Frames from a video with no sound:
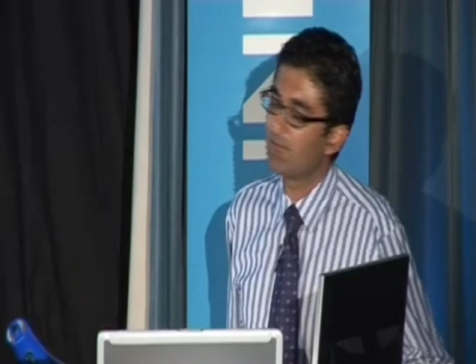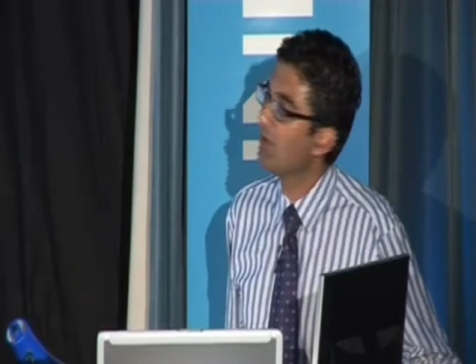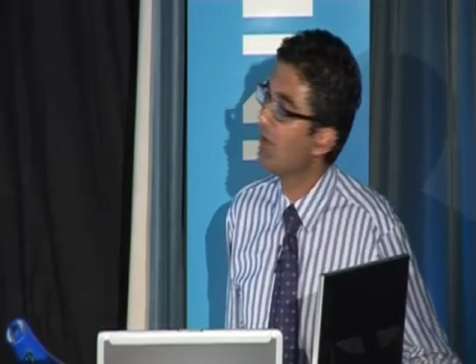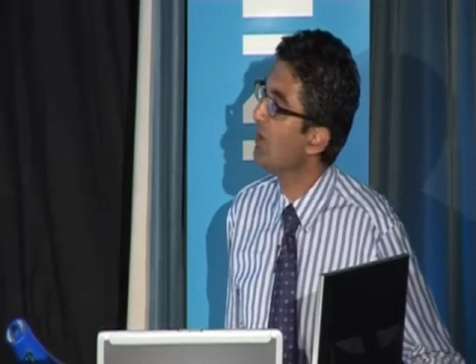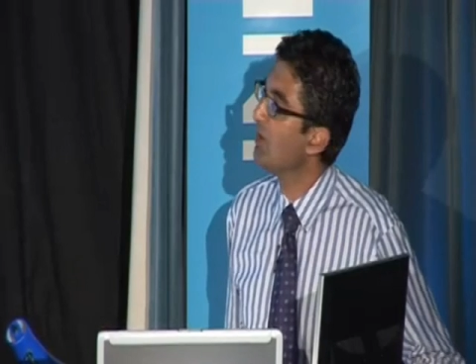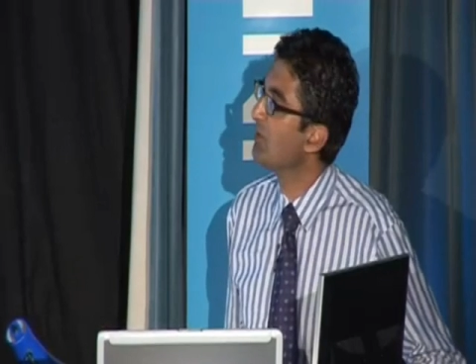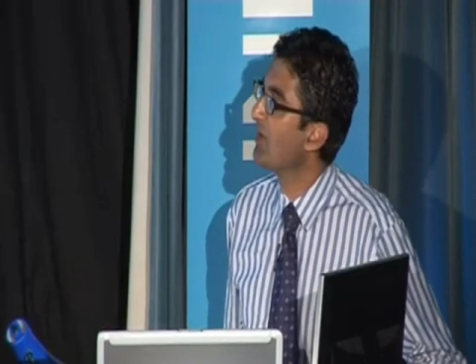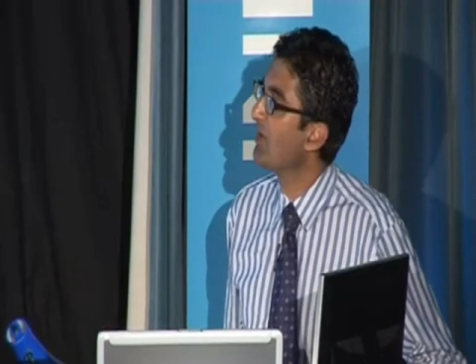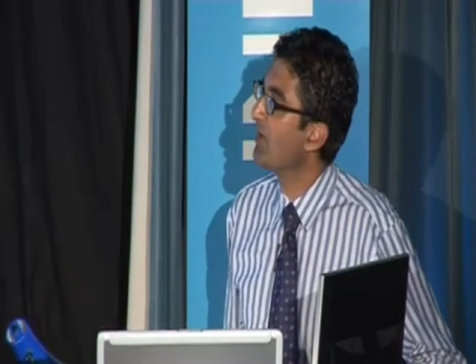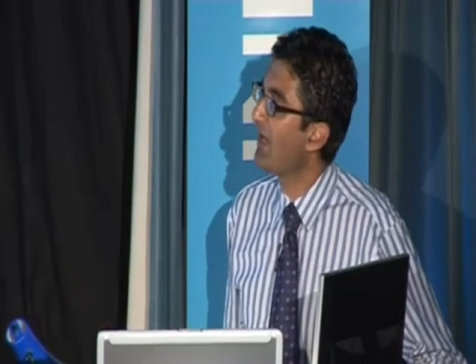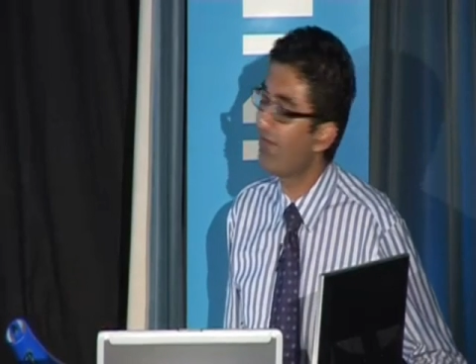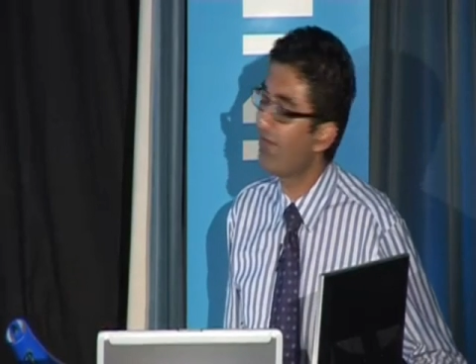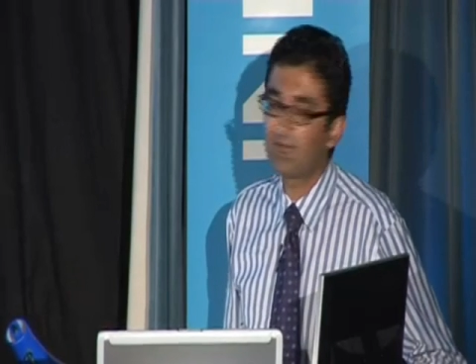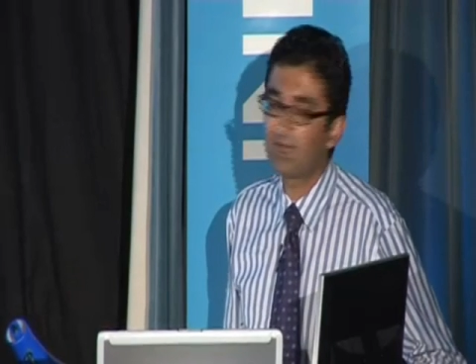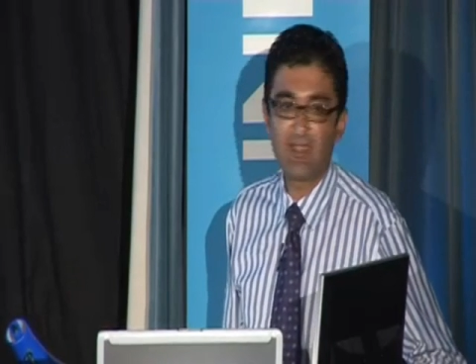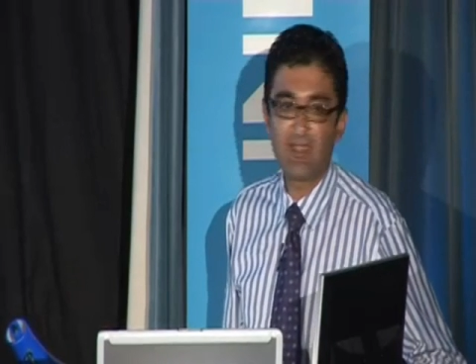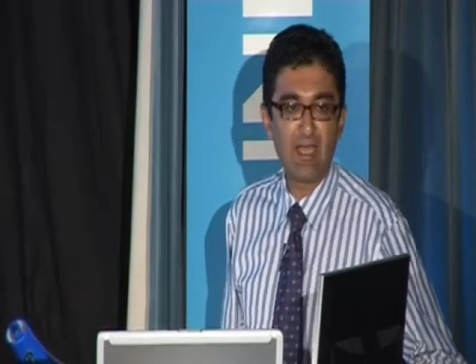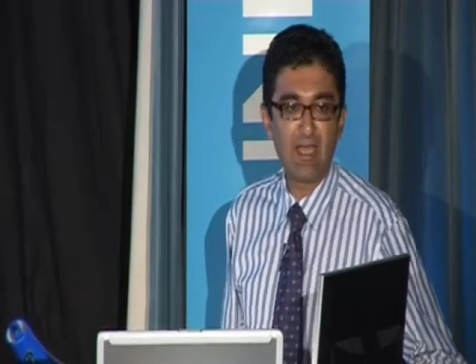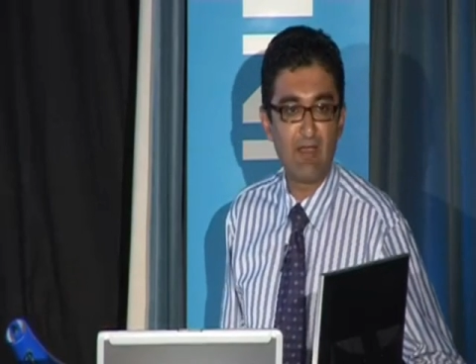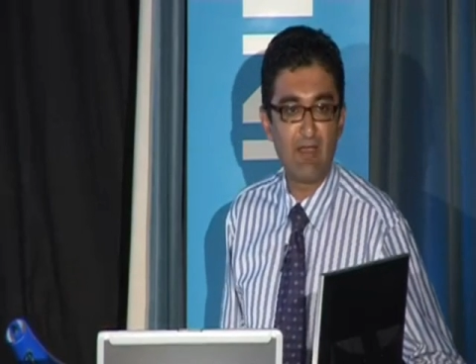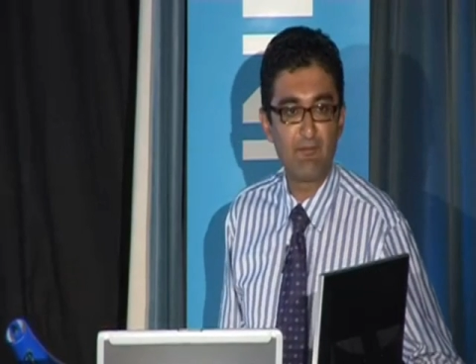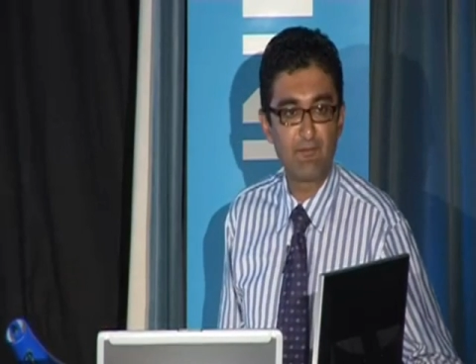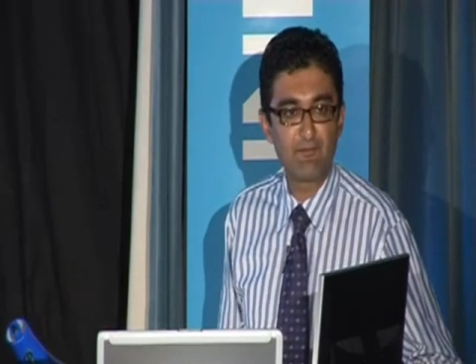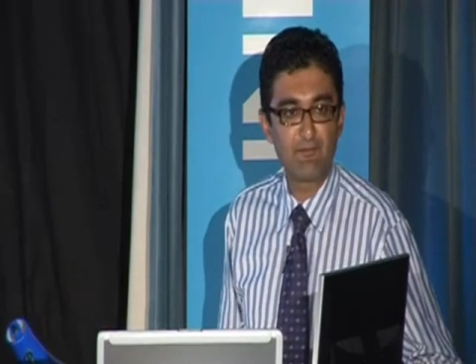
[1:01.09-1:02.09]
you have to
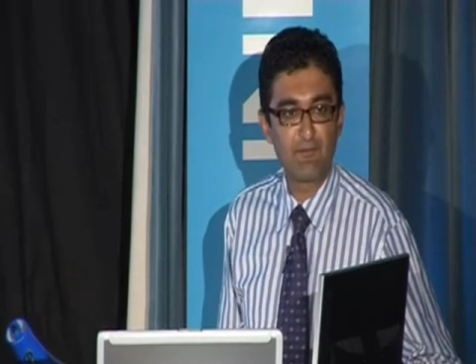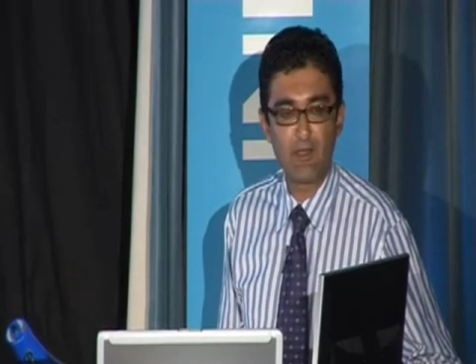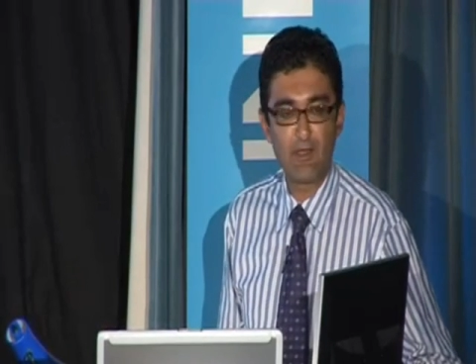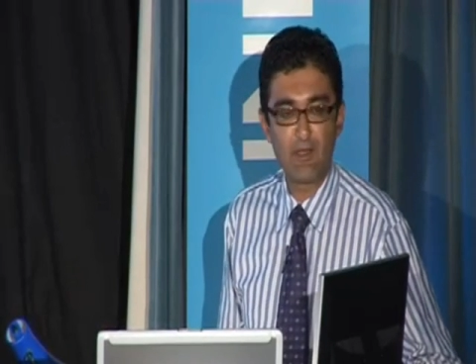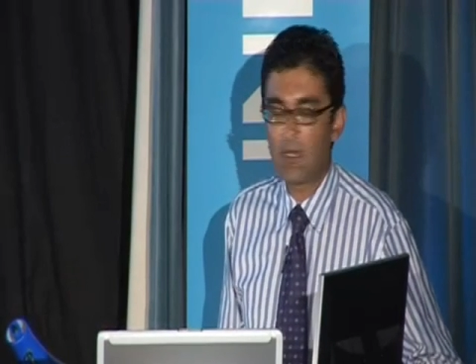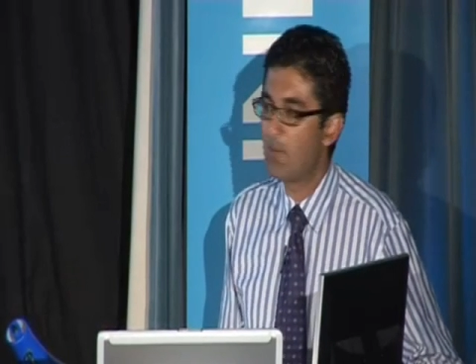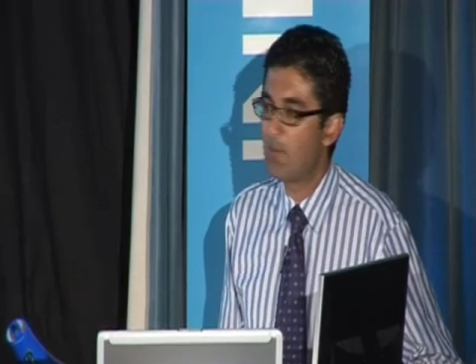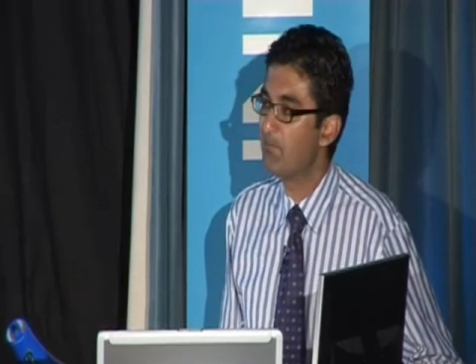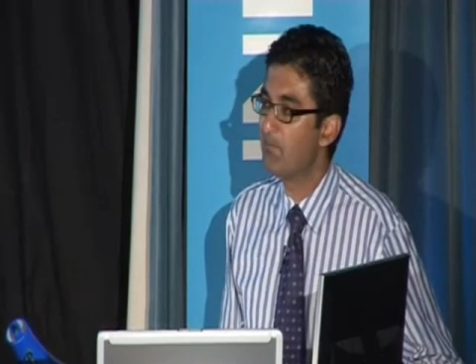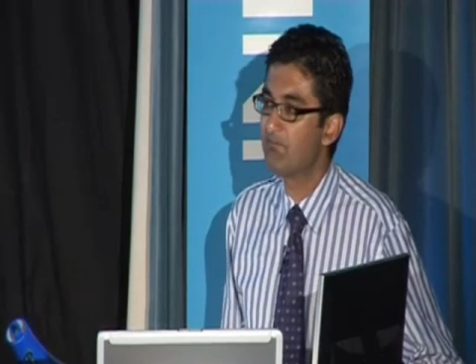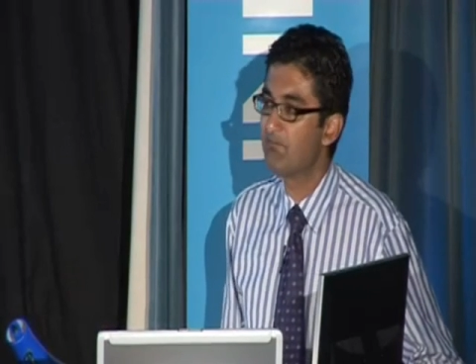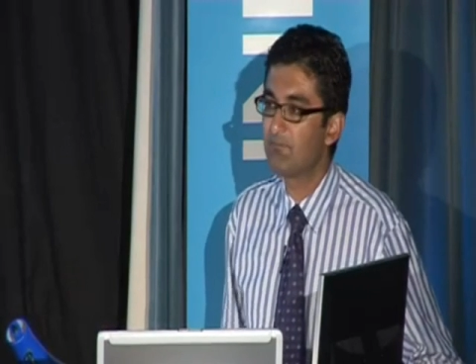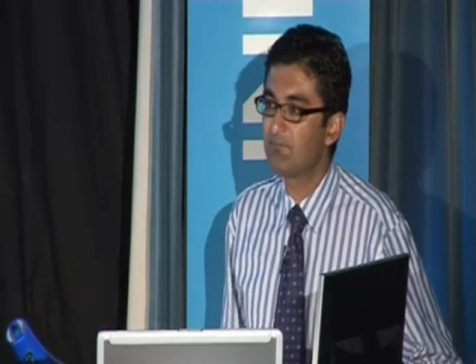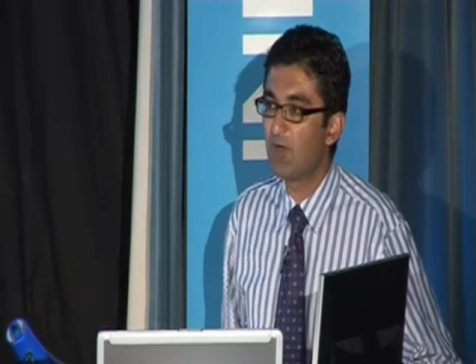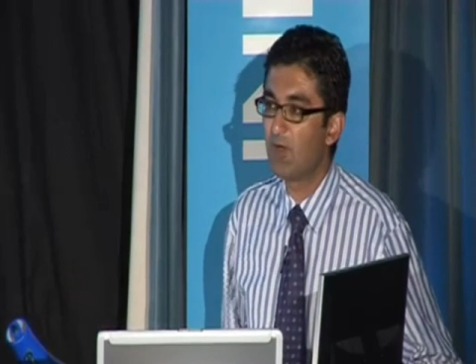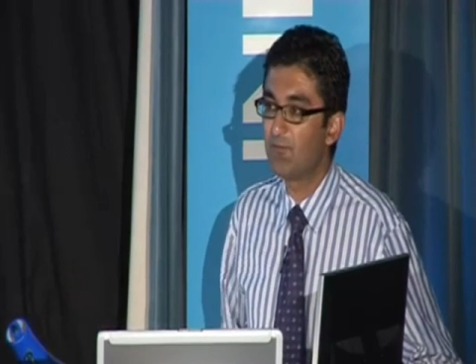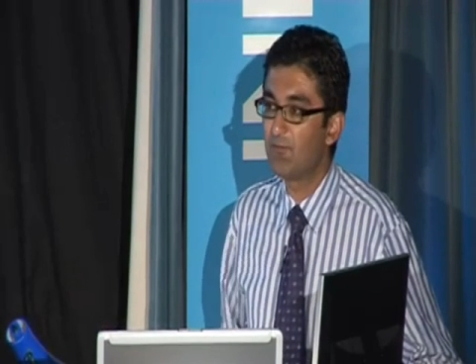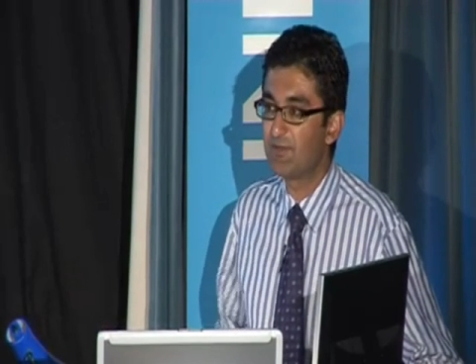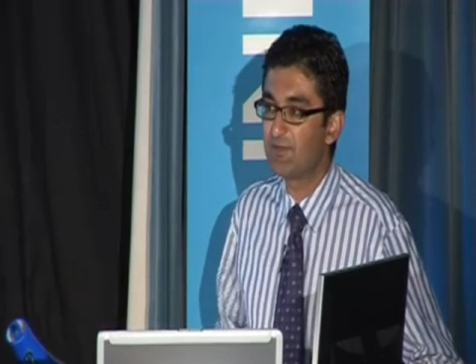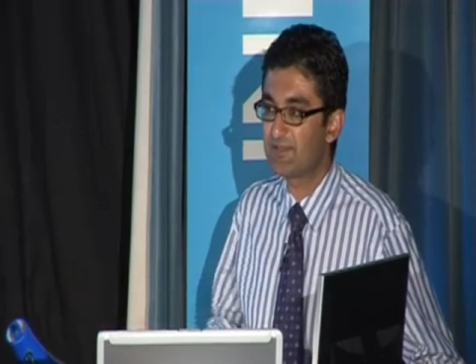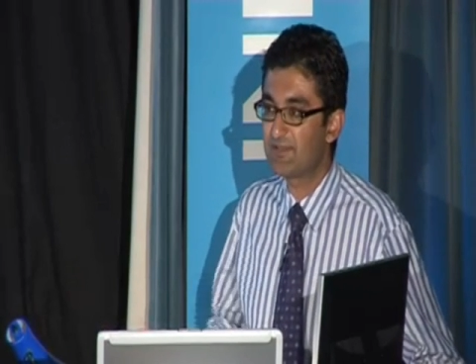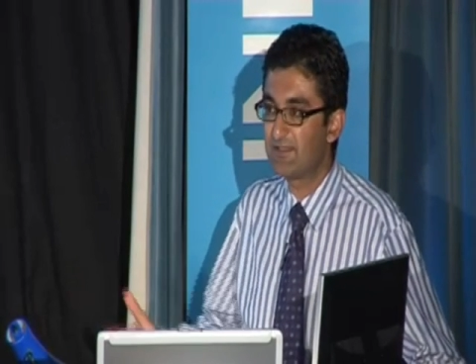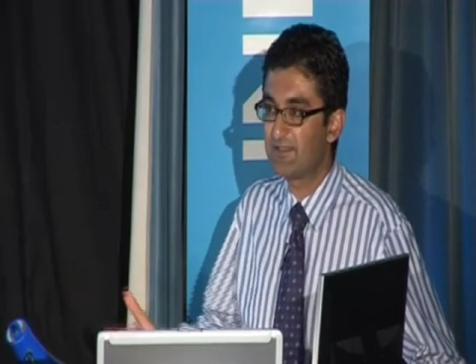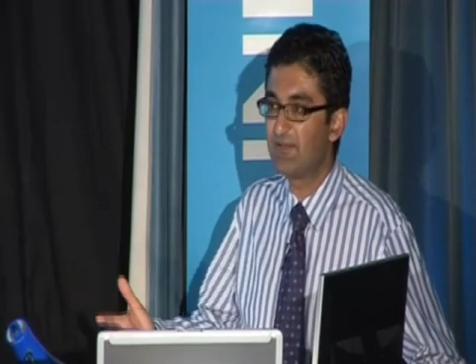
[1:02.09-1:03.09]
have,
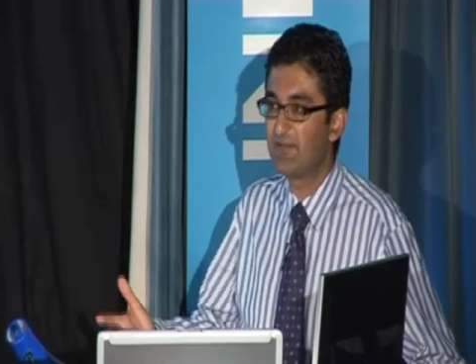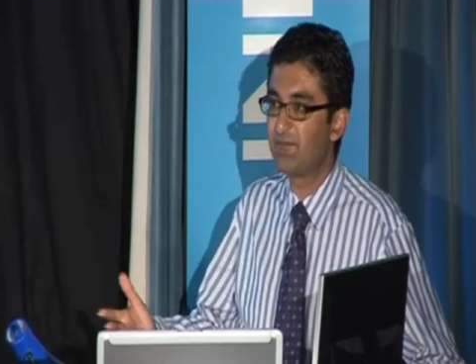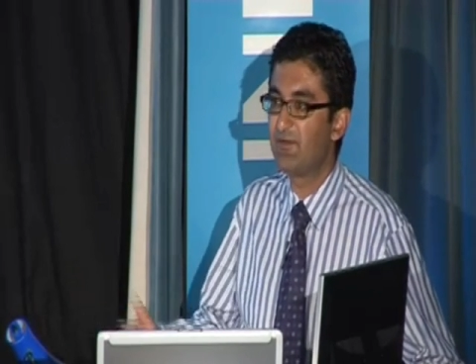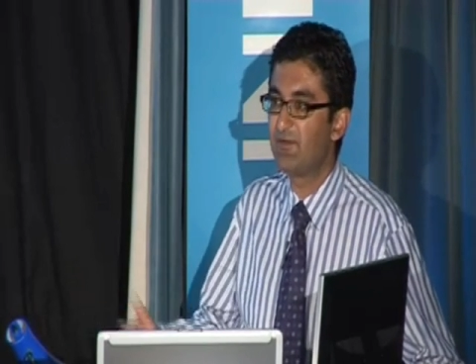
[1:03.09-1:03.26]
obviously,